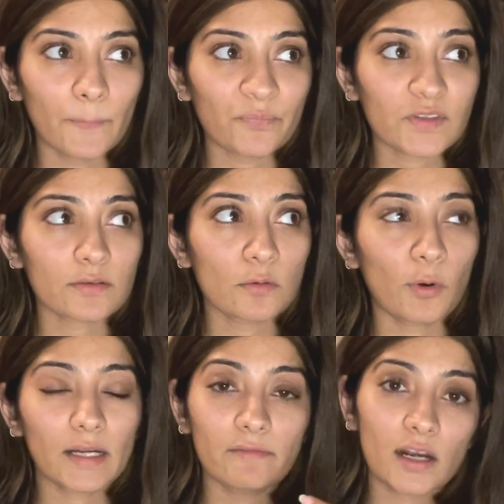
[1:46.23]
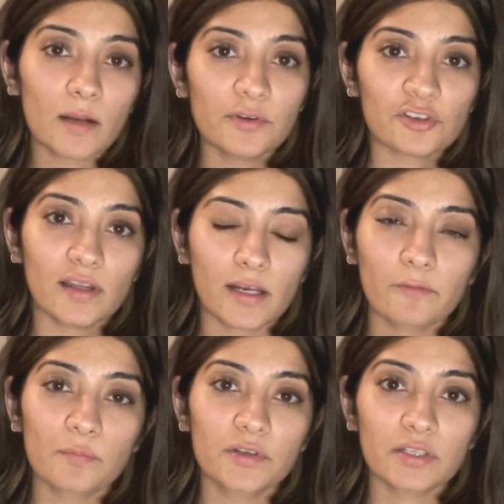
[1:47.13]
So whatever I'll be sharing
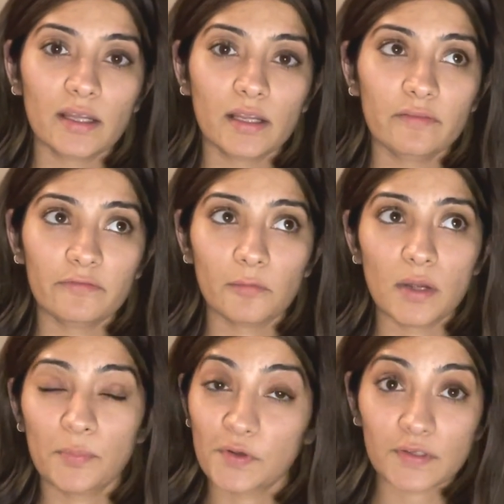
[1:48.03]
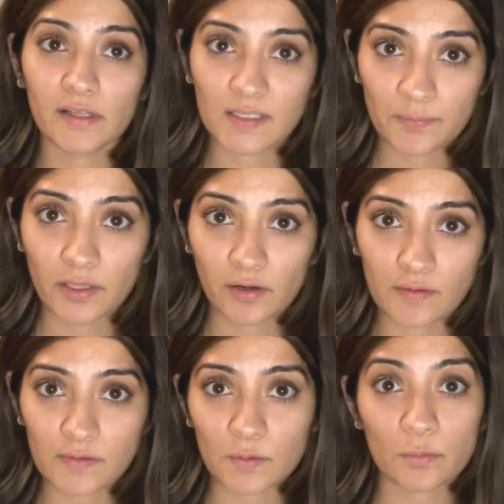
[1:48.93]
would be sharing from my personal
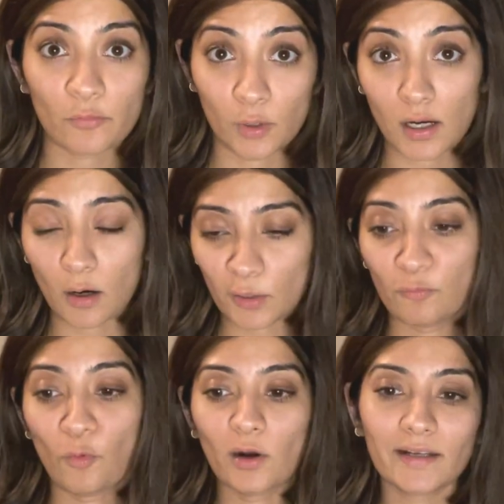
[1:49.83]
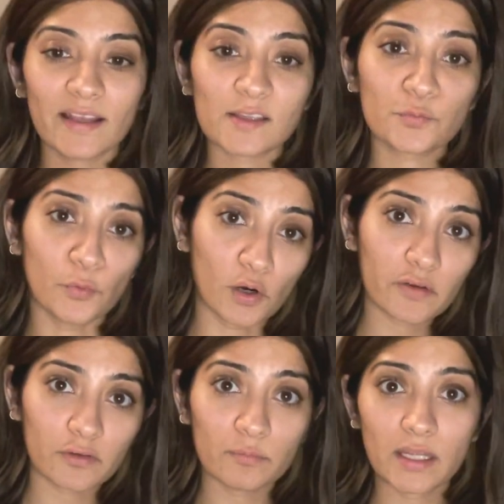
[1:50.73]
experiences with workout and what has worked
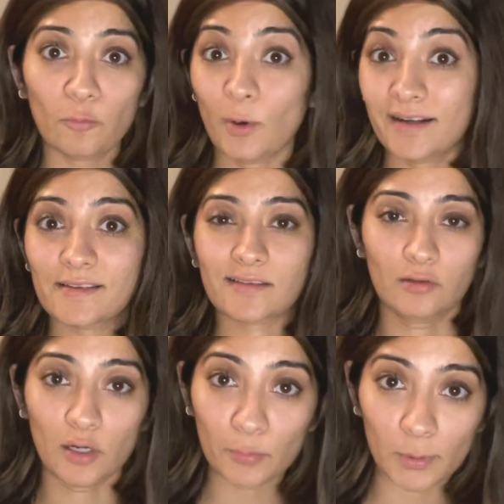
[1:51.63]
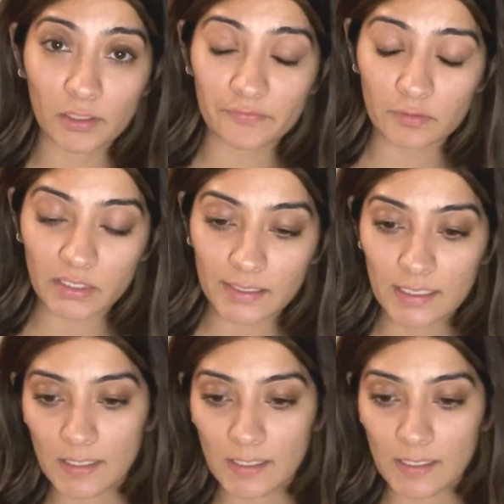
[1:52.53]
for me and what has not worked for me.